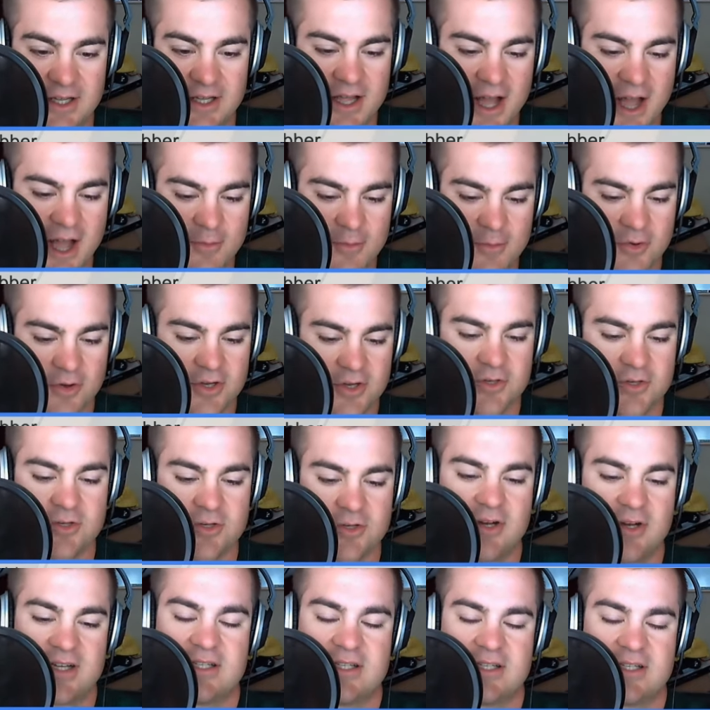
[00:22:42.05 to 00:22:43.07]
I'm going to
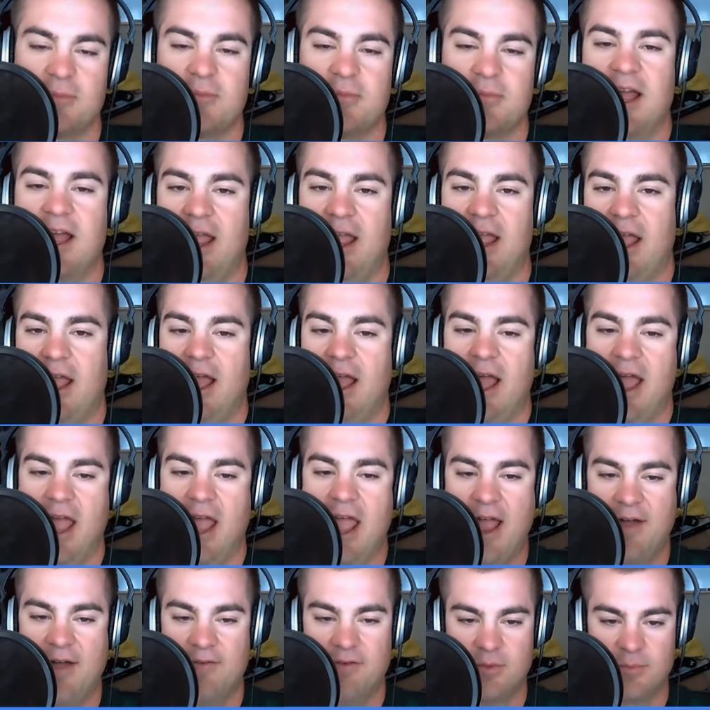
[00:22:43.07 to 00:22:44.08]
address it but I
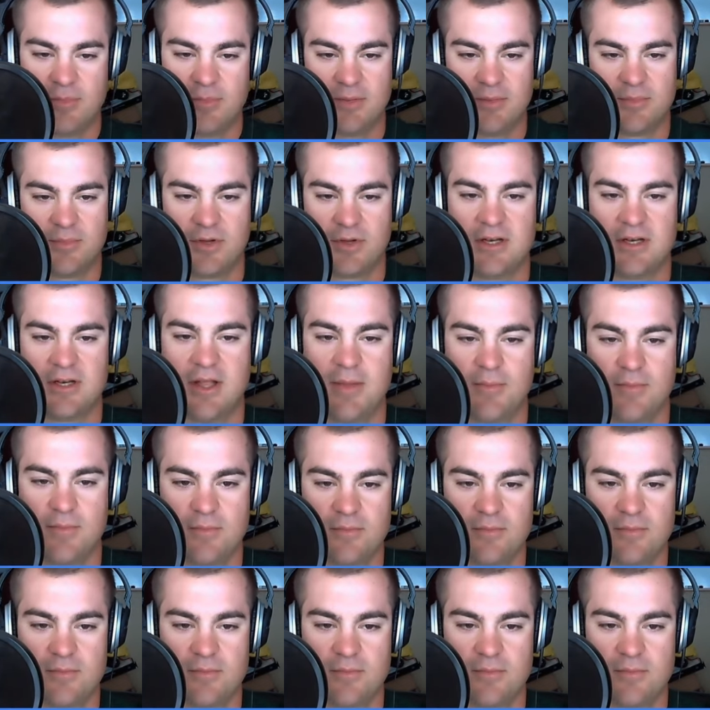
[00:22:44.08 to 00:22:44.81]
haven't been put in a